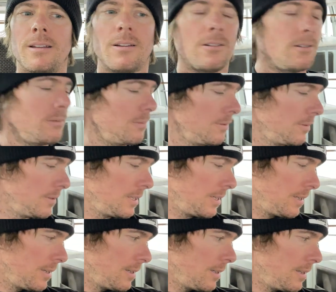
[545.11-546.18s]
I'll,
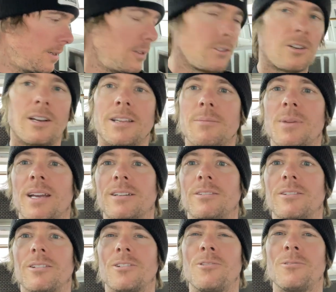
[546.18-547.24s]
I'll try to get back to
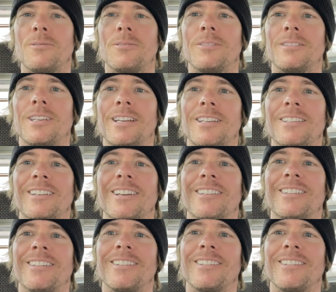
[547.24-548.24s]
it. Cool. Take it easy guys.